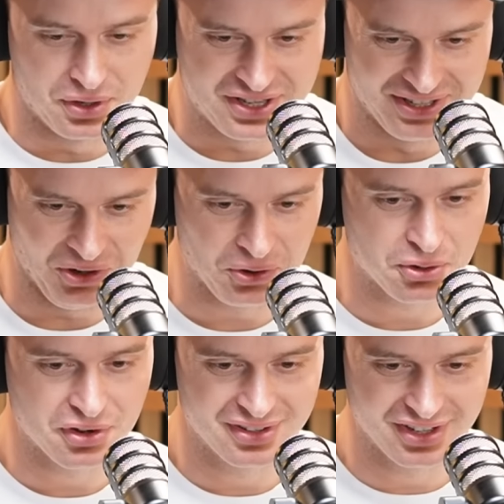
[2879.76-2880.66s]
or, it's, or
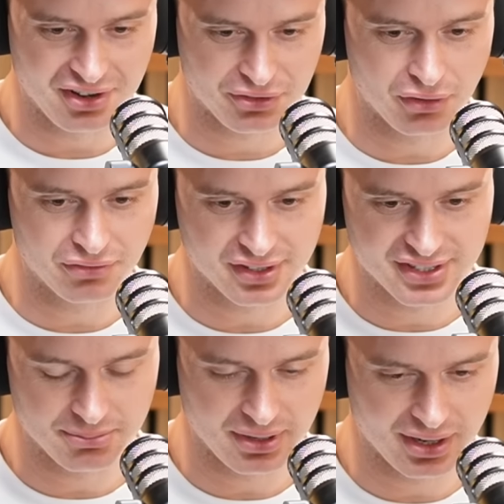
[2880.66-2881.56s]
you, you don't have
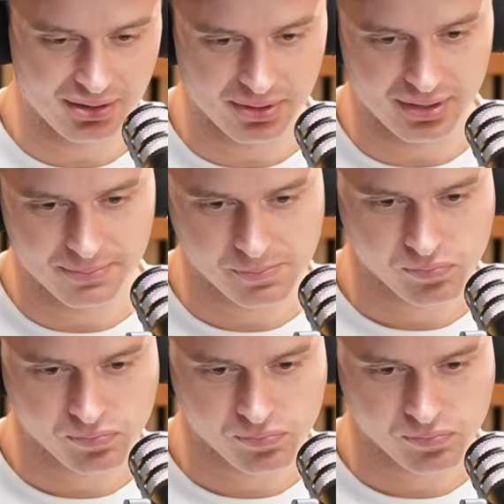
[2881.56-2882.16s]
confidence in being able to...